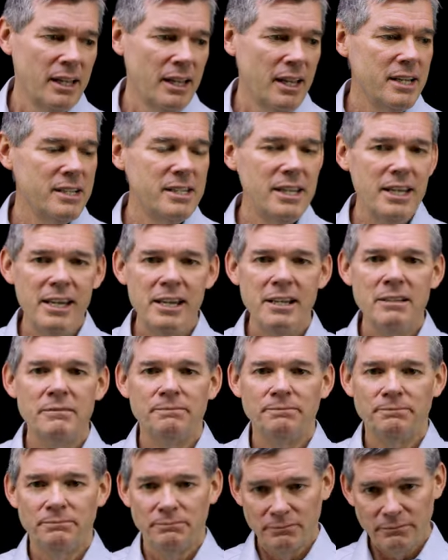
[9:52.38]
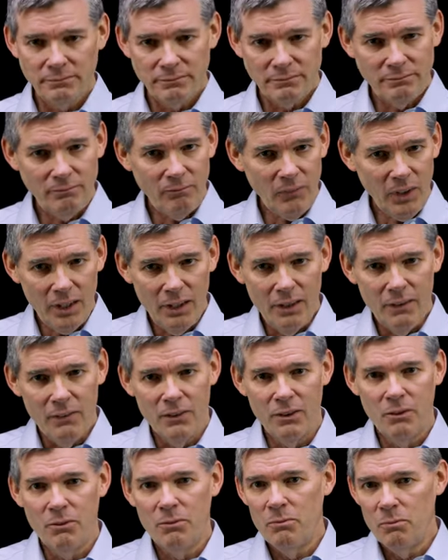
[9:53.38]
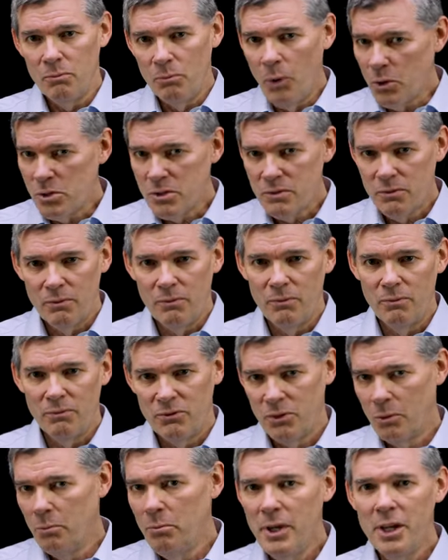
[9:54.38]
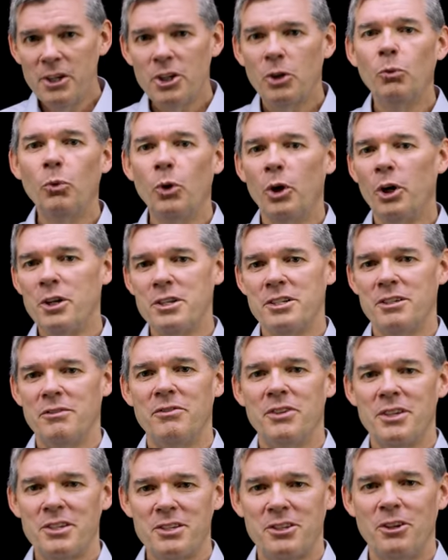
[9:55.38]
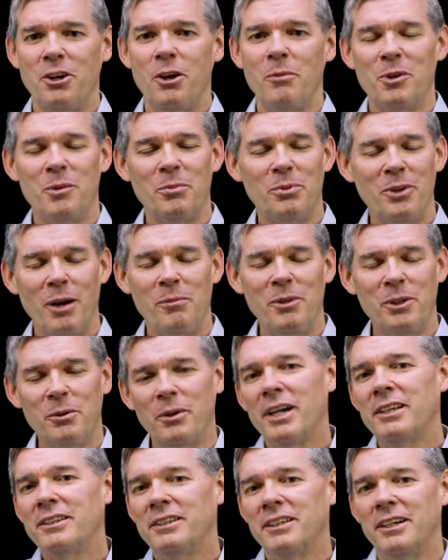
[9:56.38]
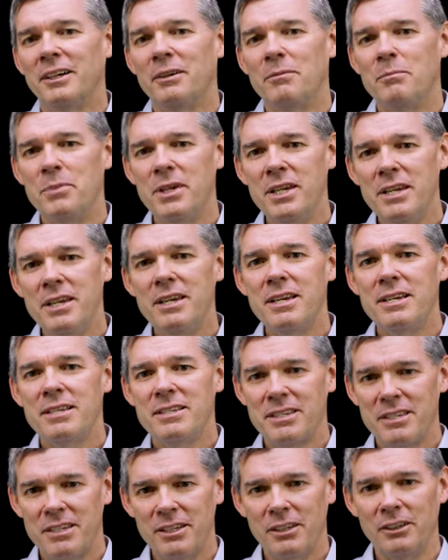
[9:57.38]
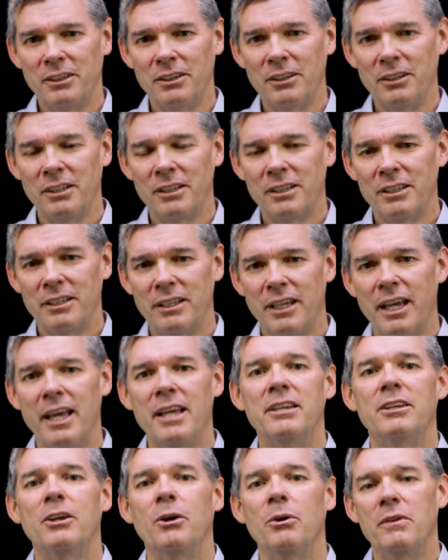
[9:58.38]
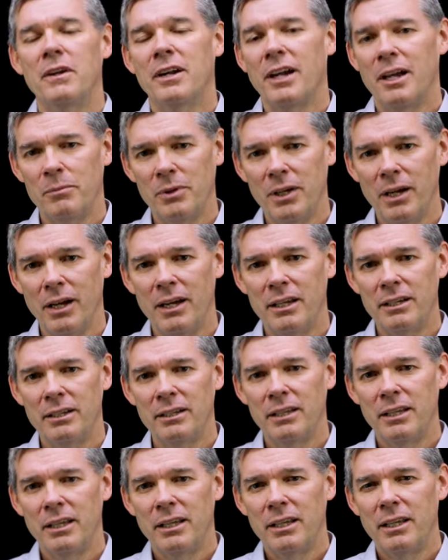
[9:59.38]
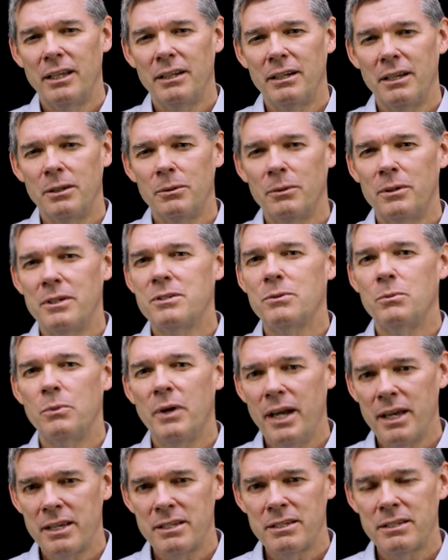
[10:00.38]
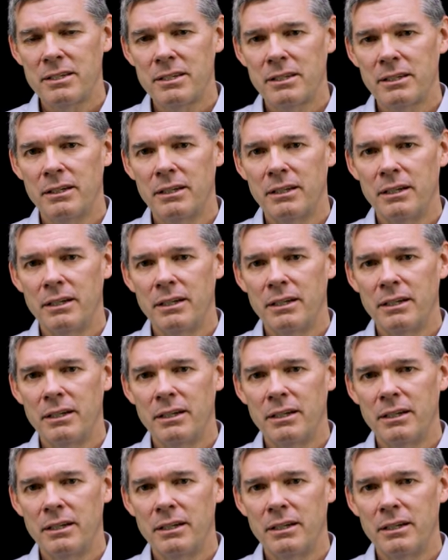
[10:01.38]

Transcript: Indeed, the most familiar words of this psalm are probably right there Be still and know that I am God. In other words, rest,